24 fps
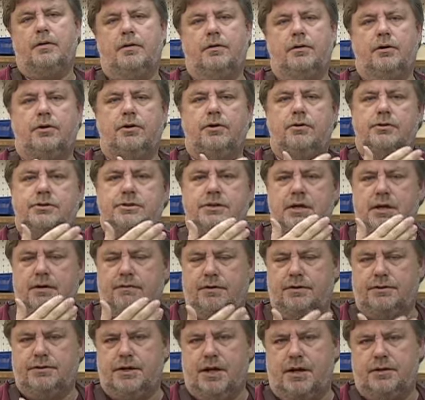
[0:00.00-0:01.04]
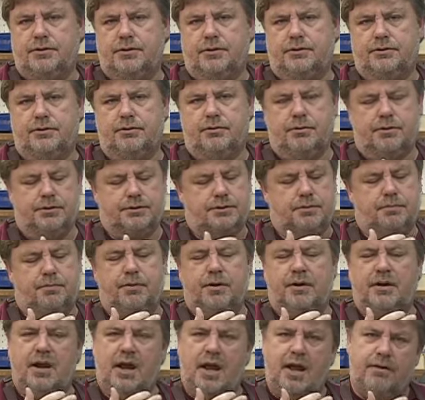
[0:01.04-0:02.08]
and they're using even dental tools to
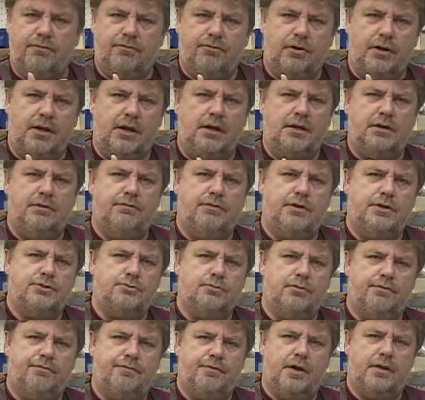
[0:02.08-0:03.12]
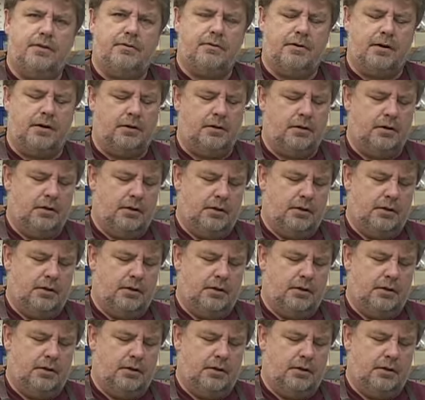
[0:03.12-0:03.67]
put every individual feather in,